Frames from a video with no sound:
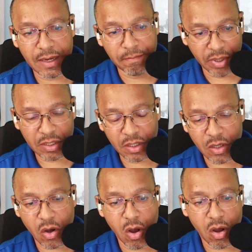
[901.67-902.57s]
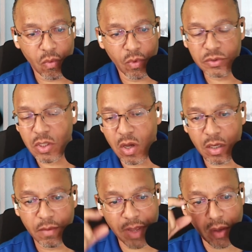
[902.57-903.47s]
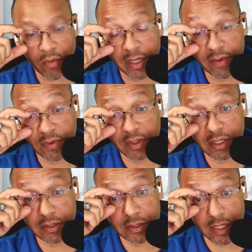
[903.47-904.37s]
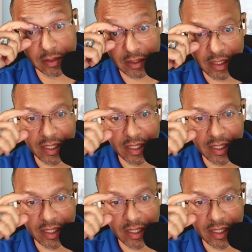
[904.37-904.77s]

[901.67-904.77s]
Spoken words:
book a call. We'll talk about whatever it is that's